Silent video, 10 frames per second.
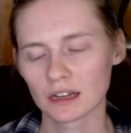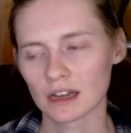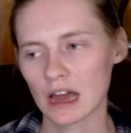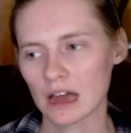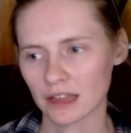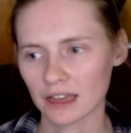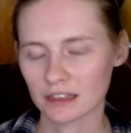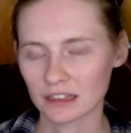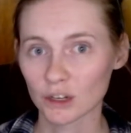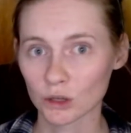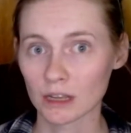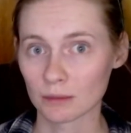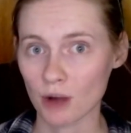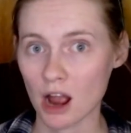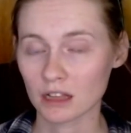Uh, like, it, literally a
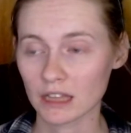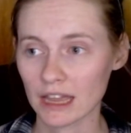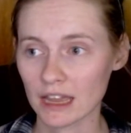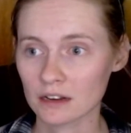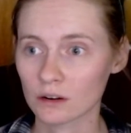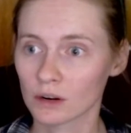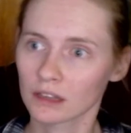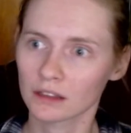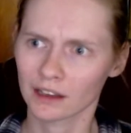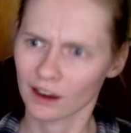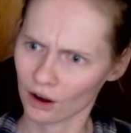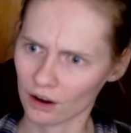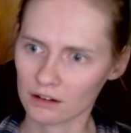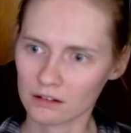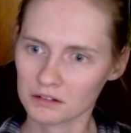broccoli head. Or he looked like a girl.